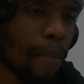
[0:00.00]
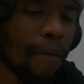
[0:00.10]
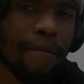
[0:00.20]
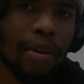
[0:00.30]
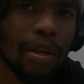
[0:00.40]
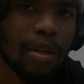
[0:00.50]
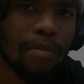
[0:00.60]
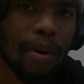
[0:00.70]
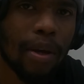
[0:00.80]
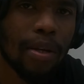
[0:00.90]
my fitness
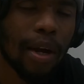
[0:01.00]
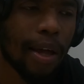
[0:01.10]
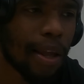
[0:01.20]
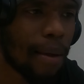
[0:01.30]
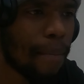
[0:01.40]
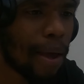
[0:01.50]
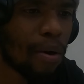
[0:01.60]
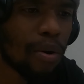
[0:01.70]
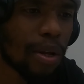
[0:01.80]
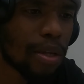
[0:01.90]
page. I gotta get
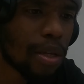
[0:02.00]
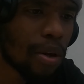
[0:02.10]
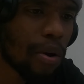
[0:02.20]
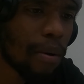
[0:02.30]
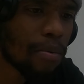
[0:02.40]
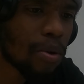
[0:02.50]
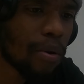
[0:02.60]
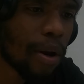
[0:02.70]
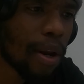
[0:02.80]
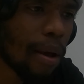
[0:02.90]
back on Instagram. So
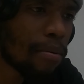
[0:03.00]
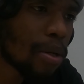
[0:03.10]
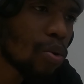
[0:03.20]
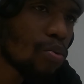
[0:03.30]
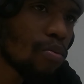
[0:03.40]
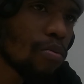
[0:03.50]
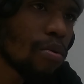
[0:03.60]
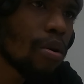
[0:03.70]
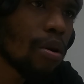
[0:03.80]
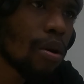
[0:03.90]
right now I'm just
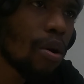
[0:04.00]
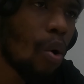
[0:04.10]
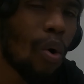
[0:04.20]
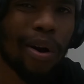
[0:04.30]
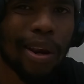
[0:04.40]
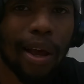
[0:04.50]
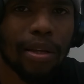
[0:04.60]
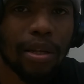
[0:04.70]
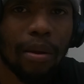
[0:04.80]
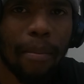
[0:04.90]

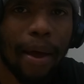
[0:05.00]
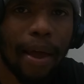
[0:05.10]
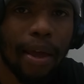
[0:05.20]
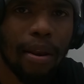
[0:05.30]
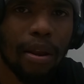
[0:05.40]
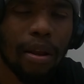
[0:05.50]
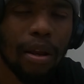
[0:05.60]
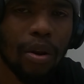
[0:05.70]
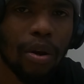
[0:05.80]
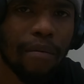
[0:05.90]
organizing in my head,
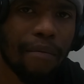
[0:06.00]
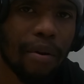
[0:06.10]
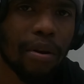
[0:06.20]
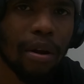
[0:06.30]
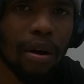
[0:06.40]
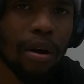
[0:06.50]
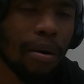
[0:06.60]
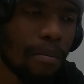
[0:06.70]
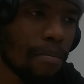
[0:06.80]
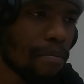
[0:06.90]
you know, different
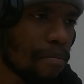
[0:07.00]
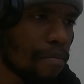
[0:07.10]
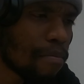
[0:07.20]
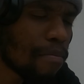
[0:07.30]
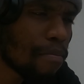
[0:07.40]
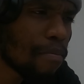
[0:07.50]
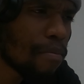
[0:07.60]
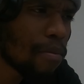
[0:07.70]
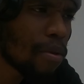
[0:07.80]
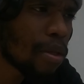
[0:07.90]
um,
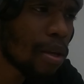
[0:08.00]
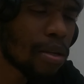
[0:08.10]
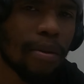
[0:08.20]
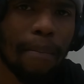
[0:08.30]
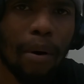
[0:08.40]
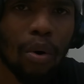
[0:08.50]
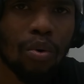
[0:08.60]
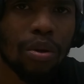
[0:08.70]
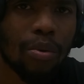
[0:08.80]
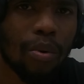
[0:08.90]
things to
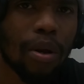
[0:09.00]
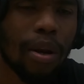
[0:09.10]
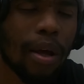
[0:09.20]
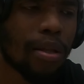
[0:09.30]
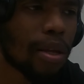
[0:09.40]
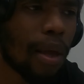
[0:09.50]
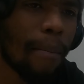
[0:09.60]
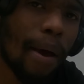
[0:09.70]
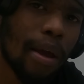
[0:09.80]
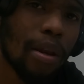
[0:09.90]
post and whatnot to
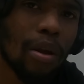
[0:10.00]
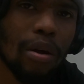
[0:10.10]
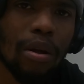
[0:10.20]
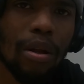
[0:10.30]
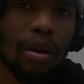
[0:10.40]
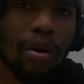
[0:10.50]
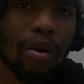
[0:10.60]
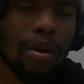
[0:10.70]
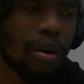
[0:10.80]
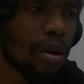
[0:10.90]
get back in the, you know,
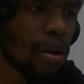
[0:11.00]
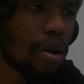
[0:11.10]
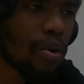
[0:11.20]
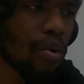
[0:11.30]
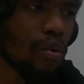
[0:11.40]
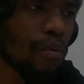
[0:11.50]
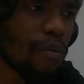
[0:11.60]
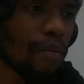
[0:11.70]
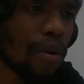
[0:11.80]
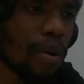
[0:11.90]
on, in the groove.
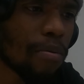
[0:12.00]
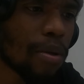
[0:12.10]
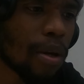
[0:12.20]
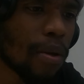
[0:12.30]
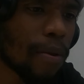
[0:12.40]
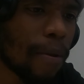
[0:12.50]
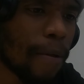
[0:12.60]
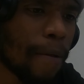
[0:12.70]
You know what I'm saying?